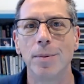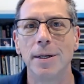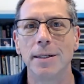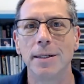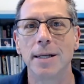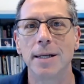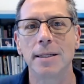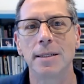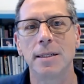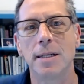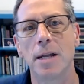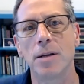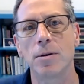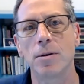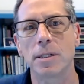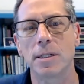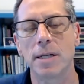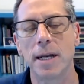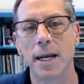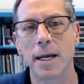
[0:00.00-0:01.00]
It doesn't
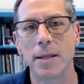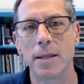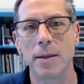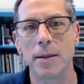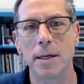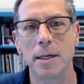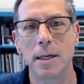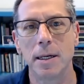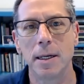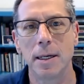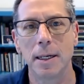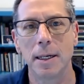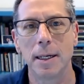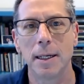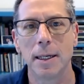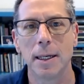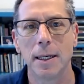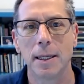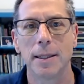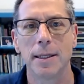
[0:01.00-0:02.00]
understand
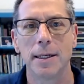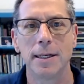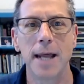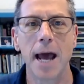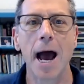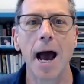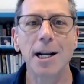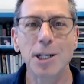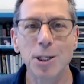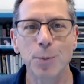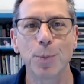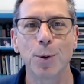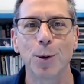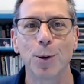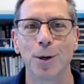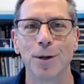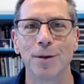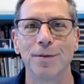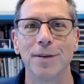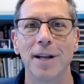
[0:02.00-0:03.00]
the
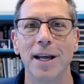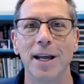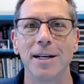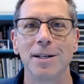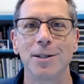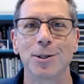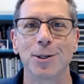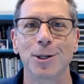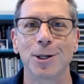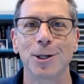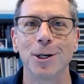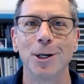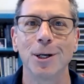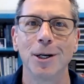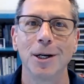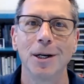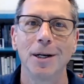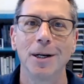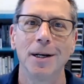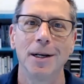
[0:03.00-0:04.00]
dashboard of nature
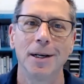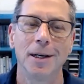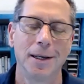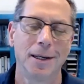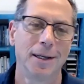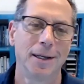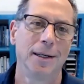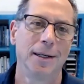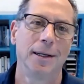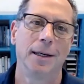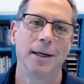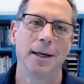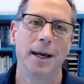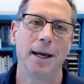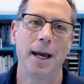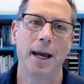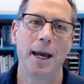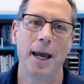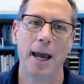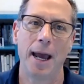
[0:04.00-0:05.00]

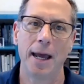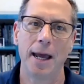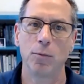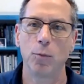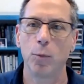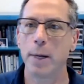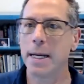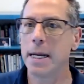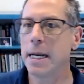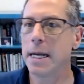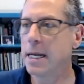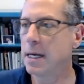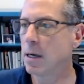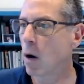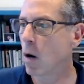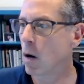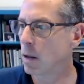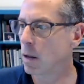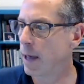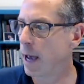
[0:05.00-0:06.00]
and reading
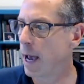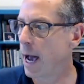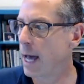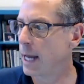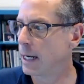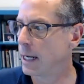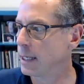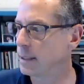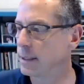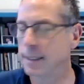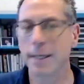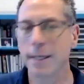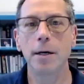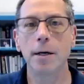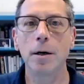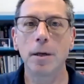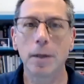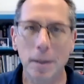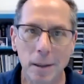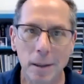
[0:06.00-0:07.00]
all that
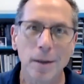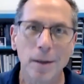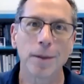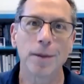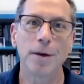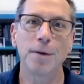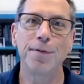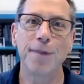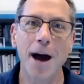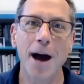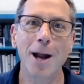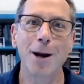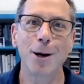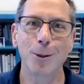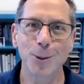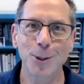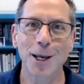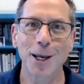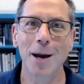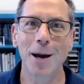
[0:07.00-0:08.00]
until the
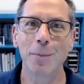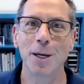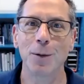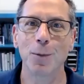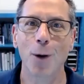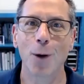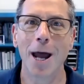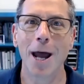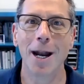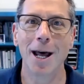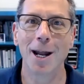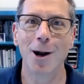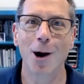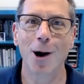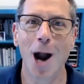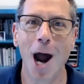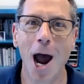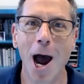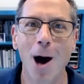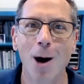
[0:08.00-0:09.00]
fire's coming right at
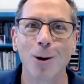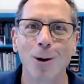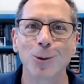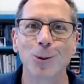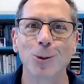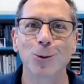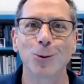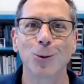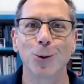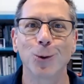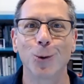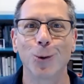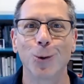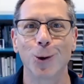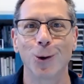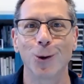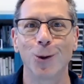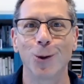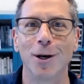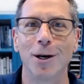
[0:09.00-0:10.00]
our house,
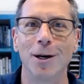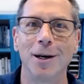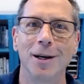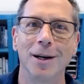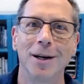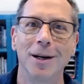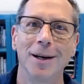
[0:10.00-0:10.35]
or